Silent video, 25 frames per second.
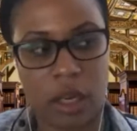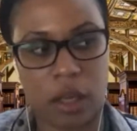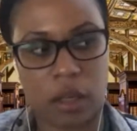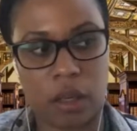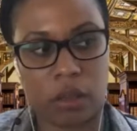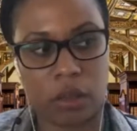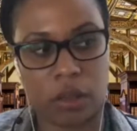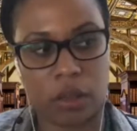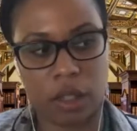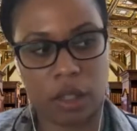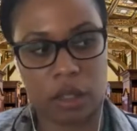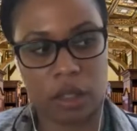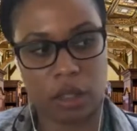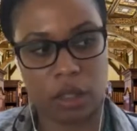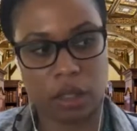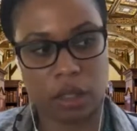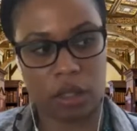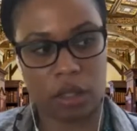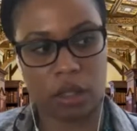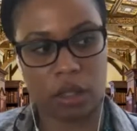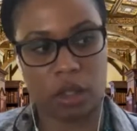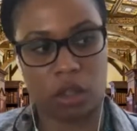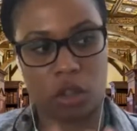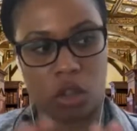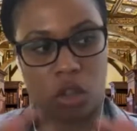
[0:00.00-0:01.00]

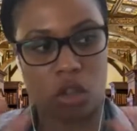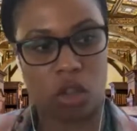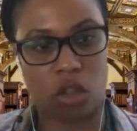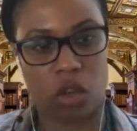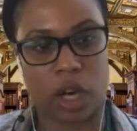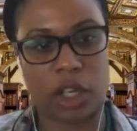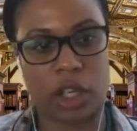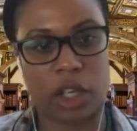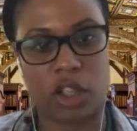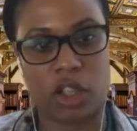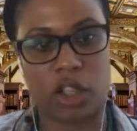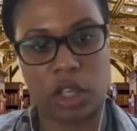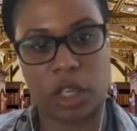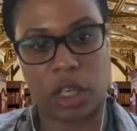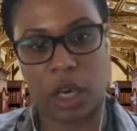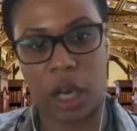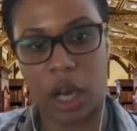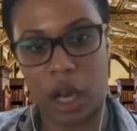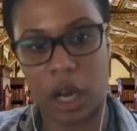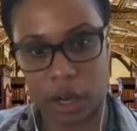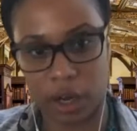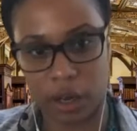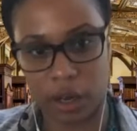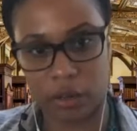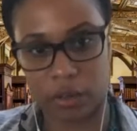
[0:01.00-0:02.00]
this construction
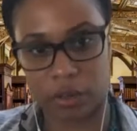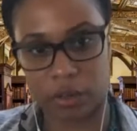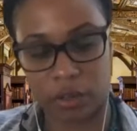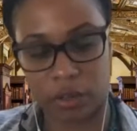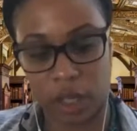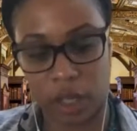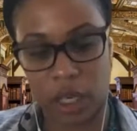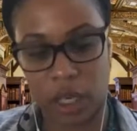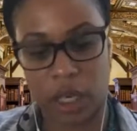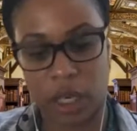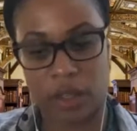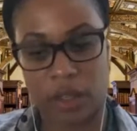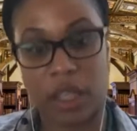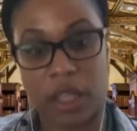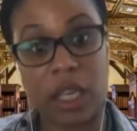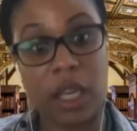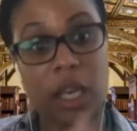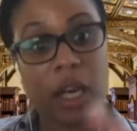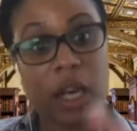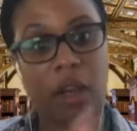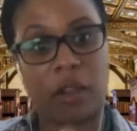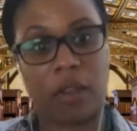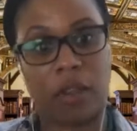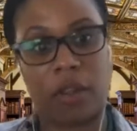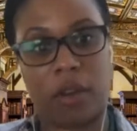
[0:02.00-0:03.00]
of the
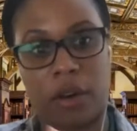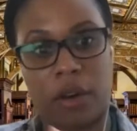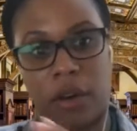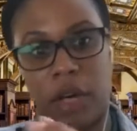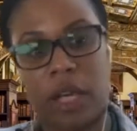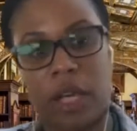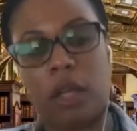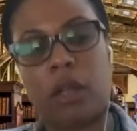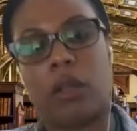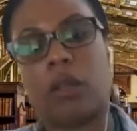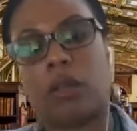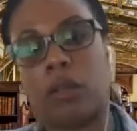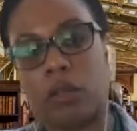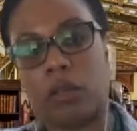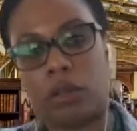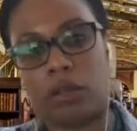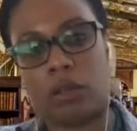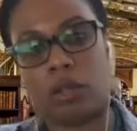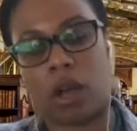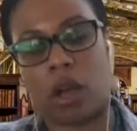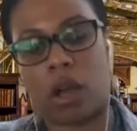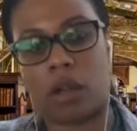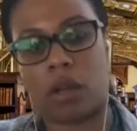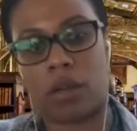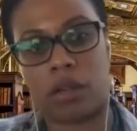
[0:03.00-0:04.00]
other
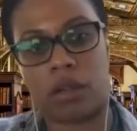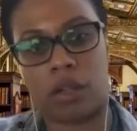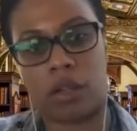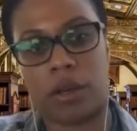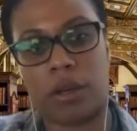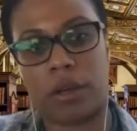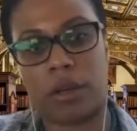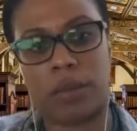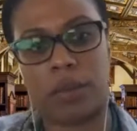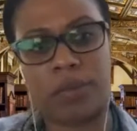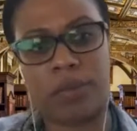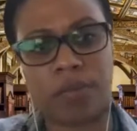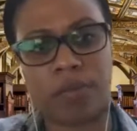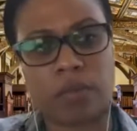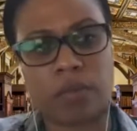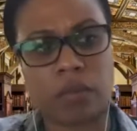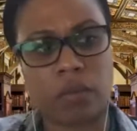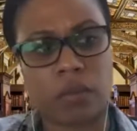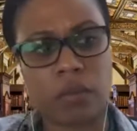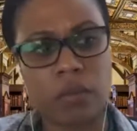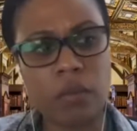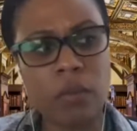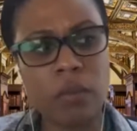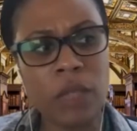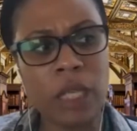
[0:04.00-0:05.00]
includes also
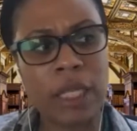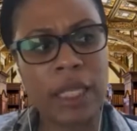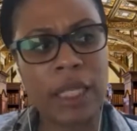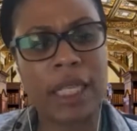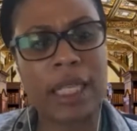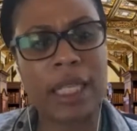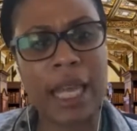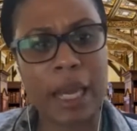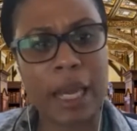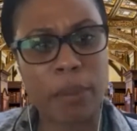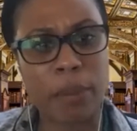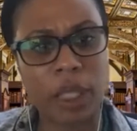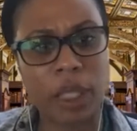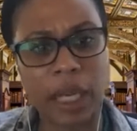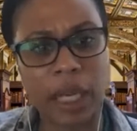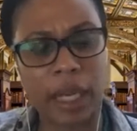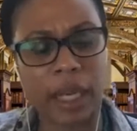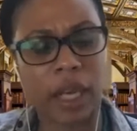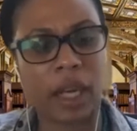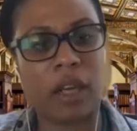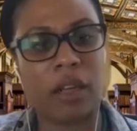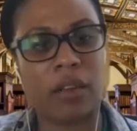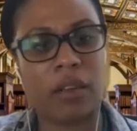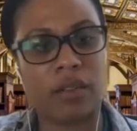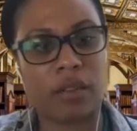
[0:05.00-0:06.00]
the labeling
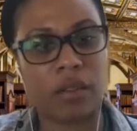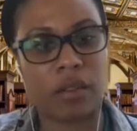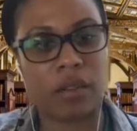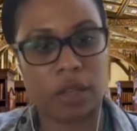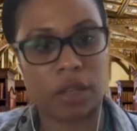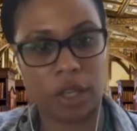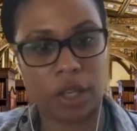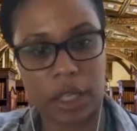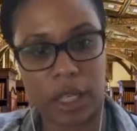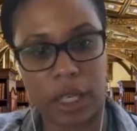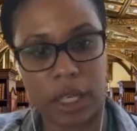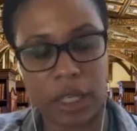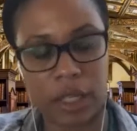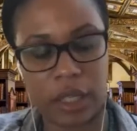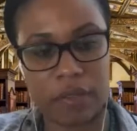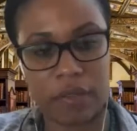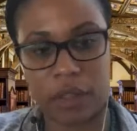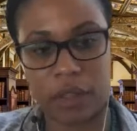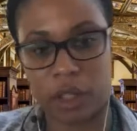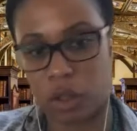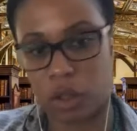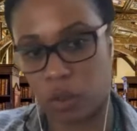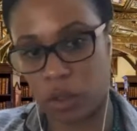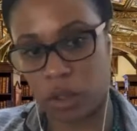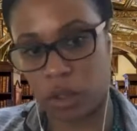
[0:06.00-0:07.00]
of certain
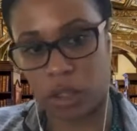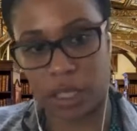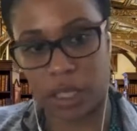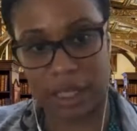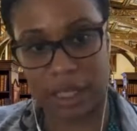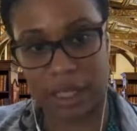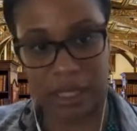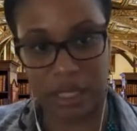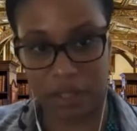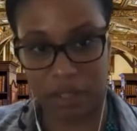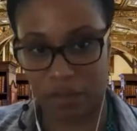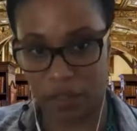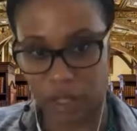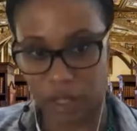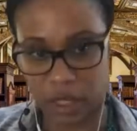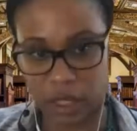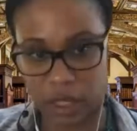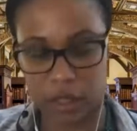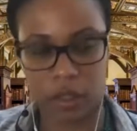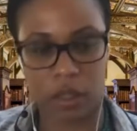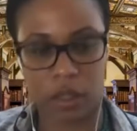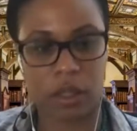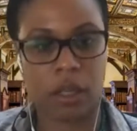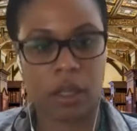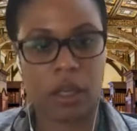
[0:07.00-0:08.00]
individuals as
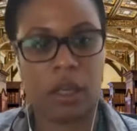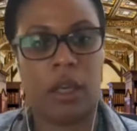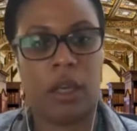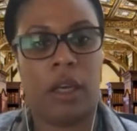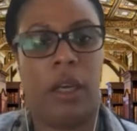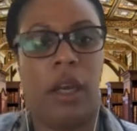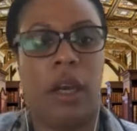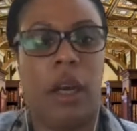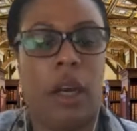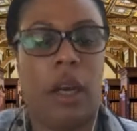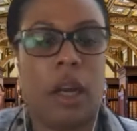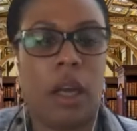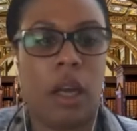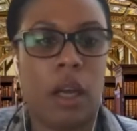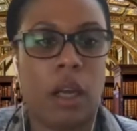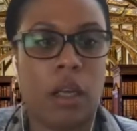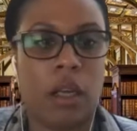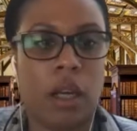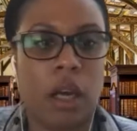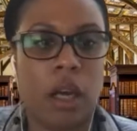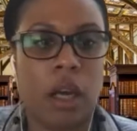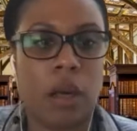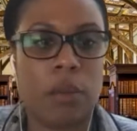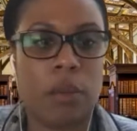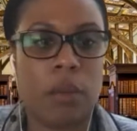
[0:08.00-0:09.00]
deviant
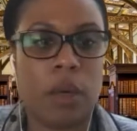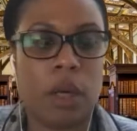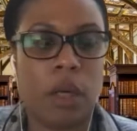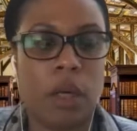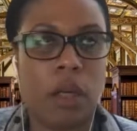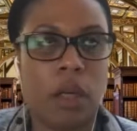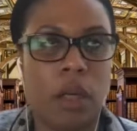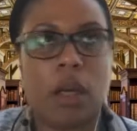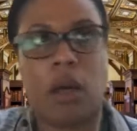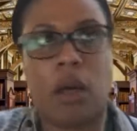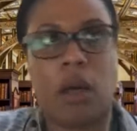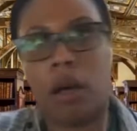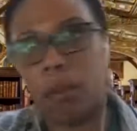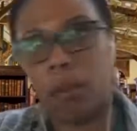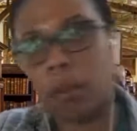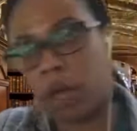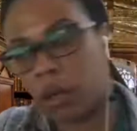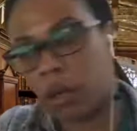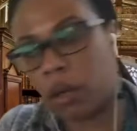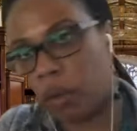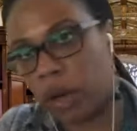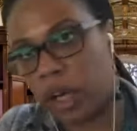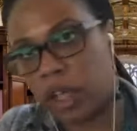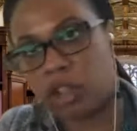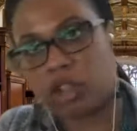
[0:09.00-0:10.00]

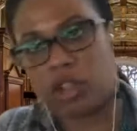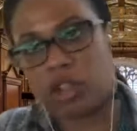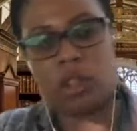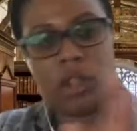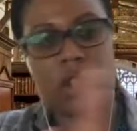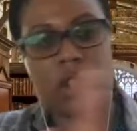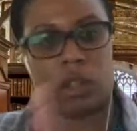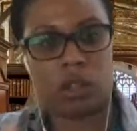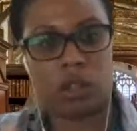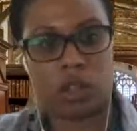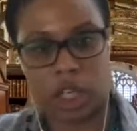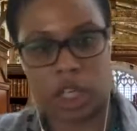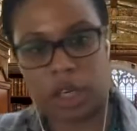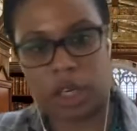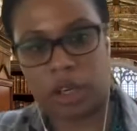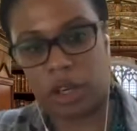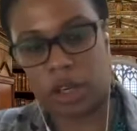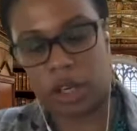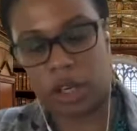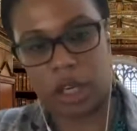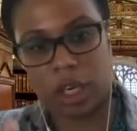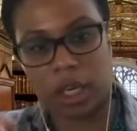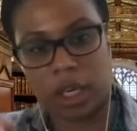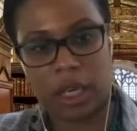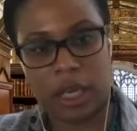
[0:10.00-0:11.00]
among racial,
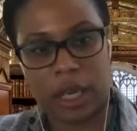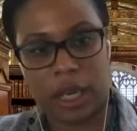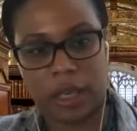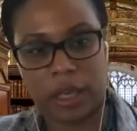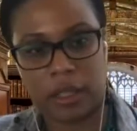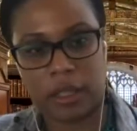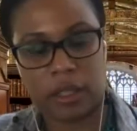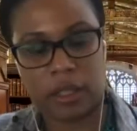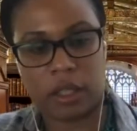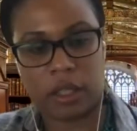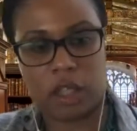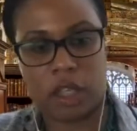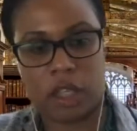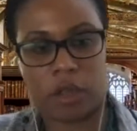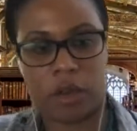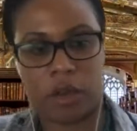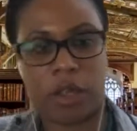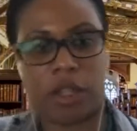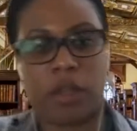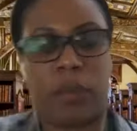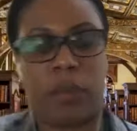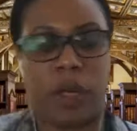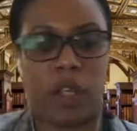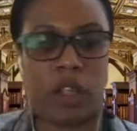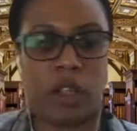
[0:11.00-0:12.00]
gender, and gender
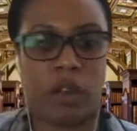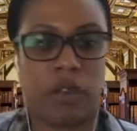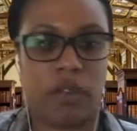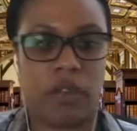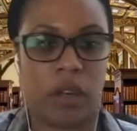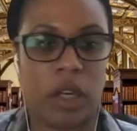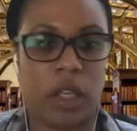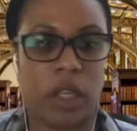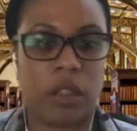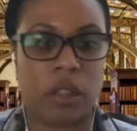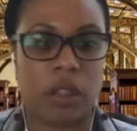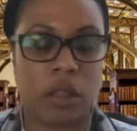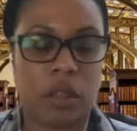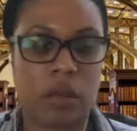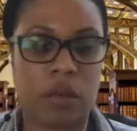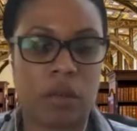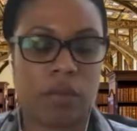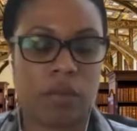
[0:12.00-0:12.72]
expression fronts.